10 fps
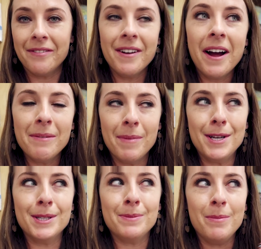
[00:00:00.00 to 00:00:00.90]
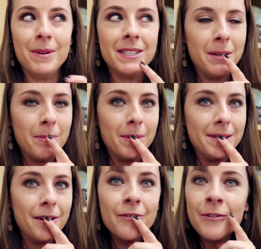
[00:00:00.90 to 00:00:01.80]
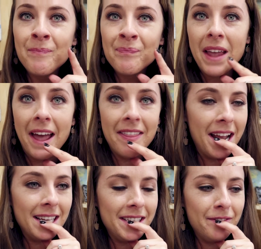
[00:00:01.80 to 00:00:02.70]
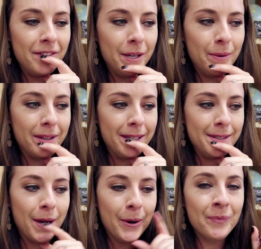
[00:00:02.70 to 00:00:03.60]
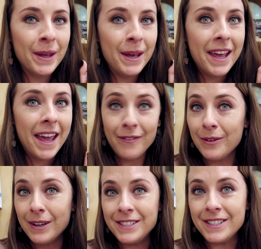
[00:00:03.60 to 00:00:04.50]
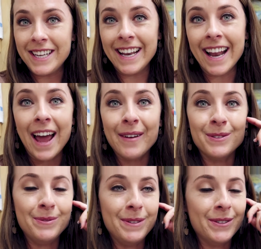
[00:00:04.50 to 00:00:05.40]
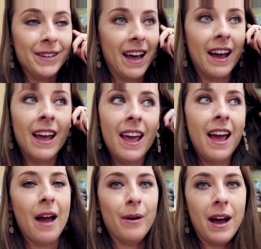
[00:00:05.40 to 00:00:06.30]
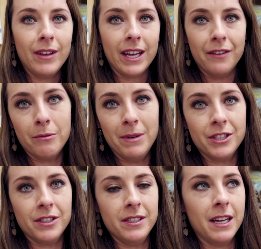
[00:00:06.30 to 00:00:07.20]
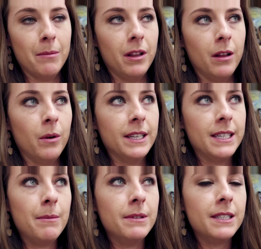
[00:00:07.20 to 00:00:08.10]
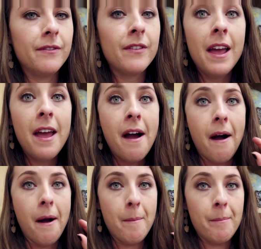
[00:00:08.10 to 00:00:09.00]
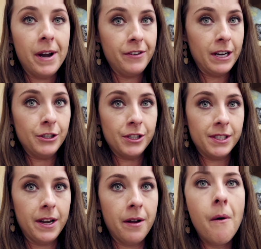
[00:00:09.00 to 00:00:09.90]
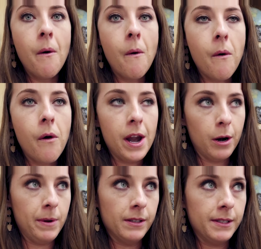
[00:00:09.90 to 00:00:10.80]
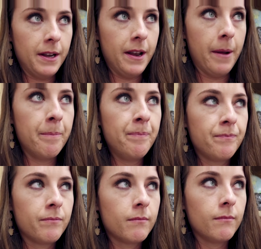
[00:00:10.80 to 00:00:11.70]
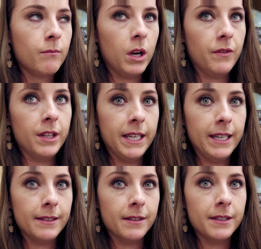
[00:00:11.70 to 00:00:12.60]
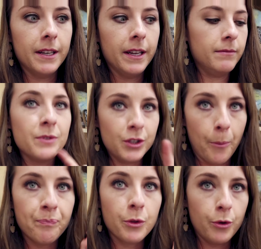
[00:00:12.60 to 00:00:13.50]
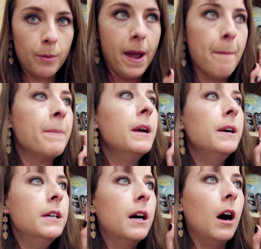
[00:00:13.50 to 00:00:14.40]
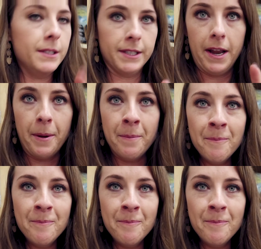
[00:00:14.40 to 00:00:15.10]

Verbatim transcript: If not, it might just be me sitting by myself and then ending it very quickly. So if you're interested, I will be doing that. I will have like information down below on the time and stuff. Um, but if you're interested, it'll be on Sunday, whatever the date is on Sunday. So 3 p.m on Sunday.